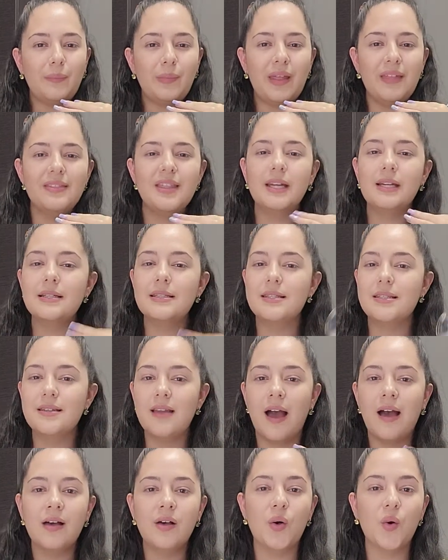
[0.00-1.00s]
that it's
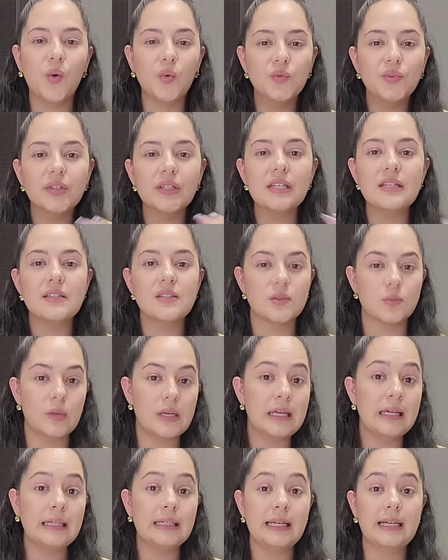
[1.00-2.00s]
not overly
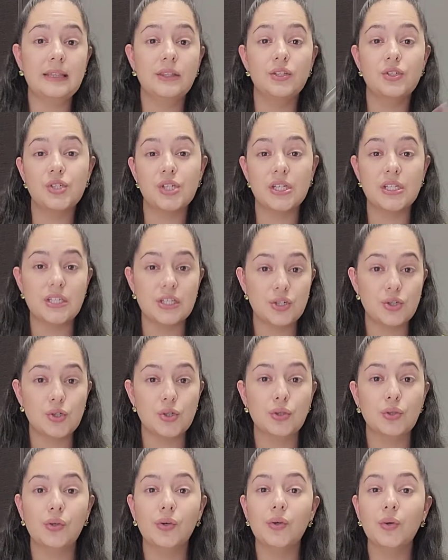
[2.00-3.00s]
sweet like their
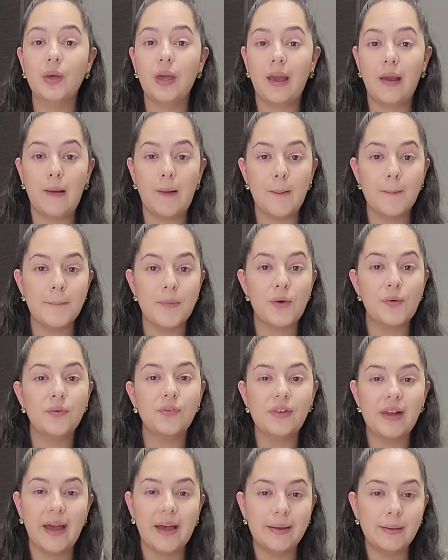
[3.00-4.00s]
traditional caramel
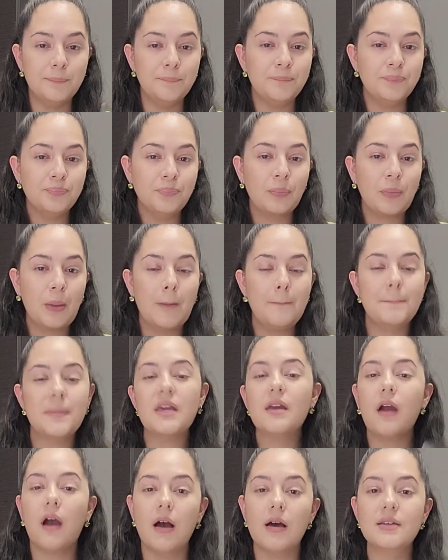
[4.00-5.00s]
flan.
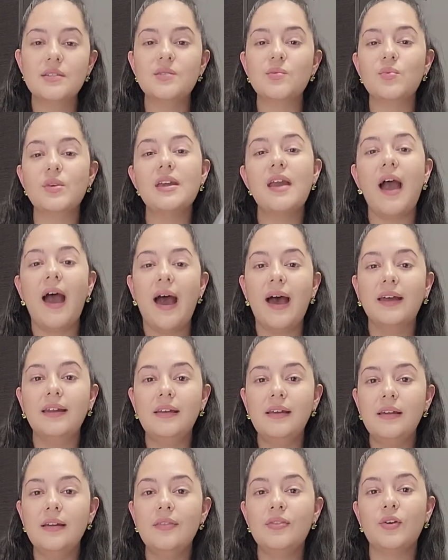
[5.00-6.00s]
Because we
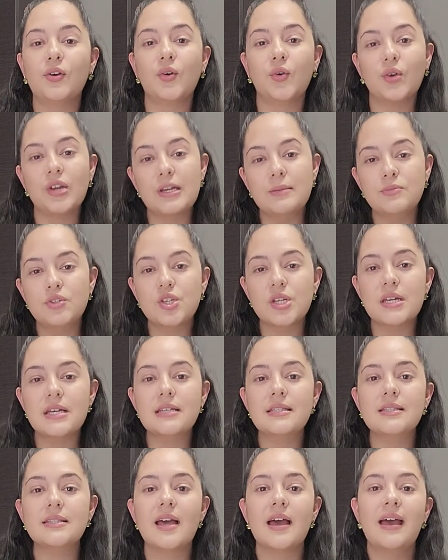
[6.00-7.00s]
added the cream
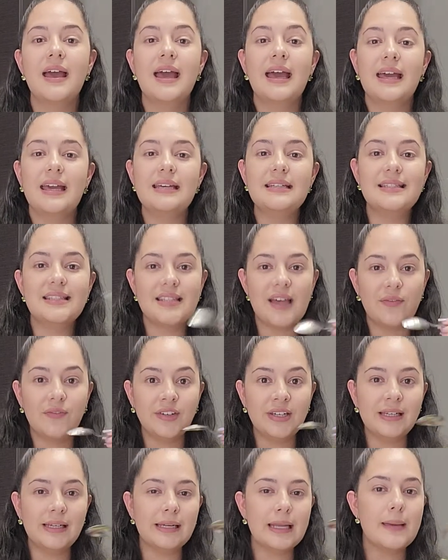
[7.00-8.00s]
cheese, it
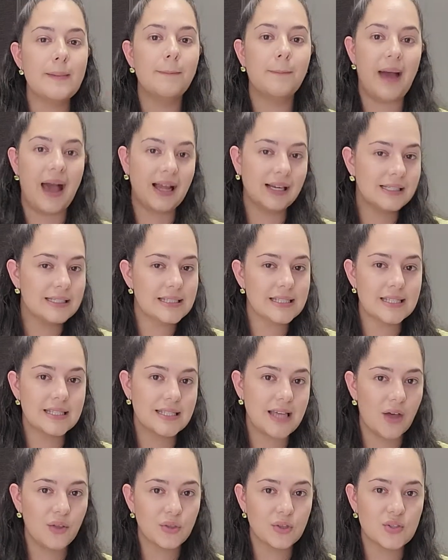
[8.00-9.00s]
definitely balances
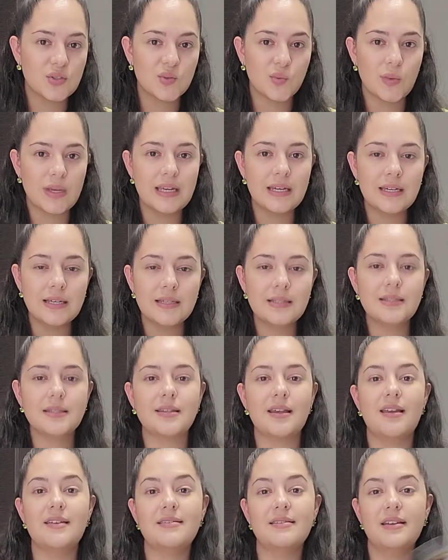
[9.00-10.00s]
out the sweetness
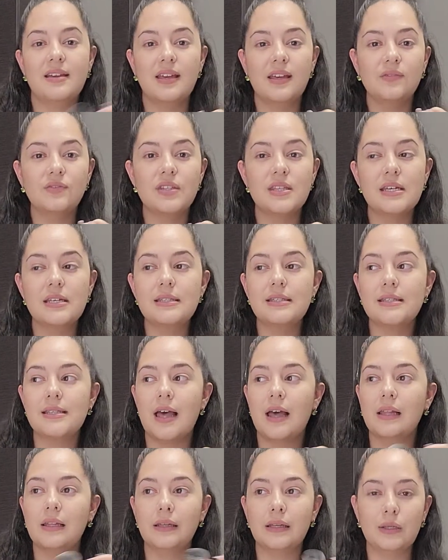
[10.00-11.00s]
and gives this
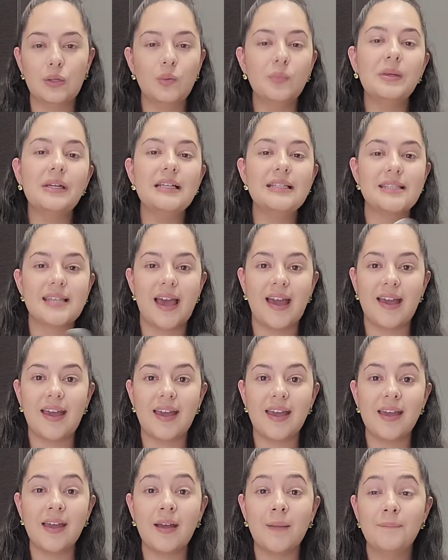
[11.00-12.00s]
a little bit of
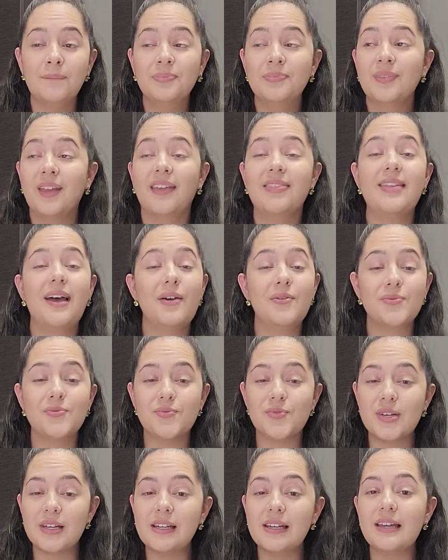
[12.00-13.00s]
tang that
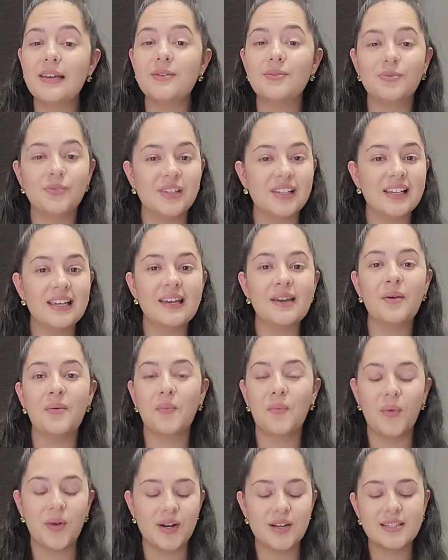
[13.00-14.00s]
really, really
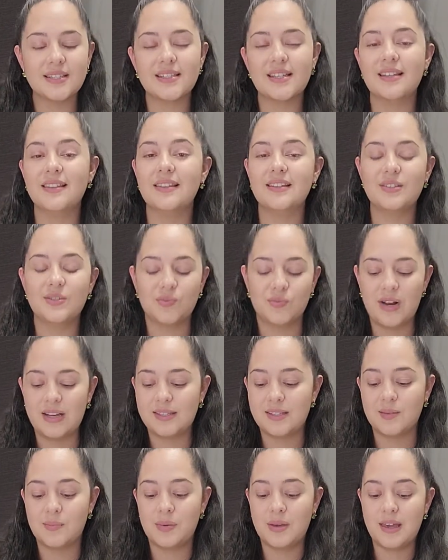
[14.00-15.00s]
works in this
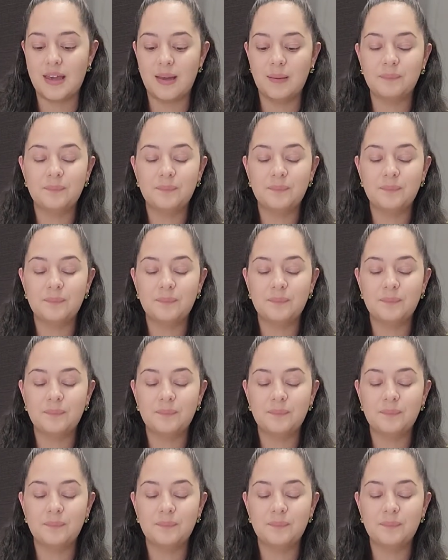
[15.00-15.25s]
recipe.